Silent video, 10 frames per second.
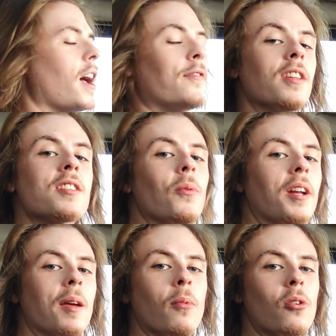After this, I want
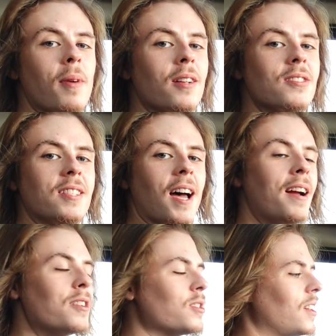to get motor mounts and
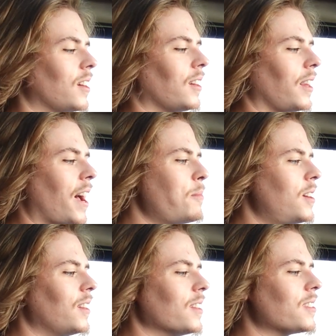tires and an
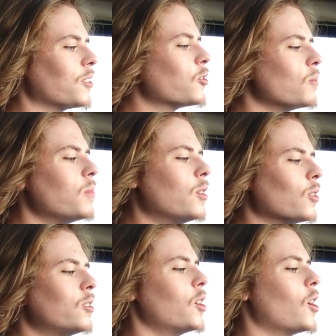alignment, and this thing should be good to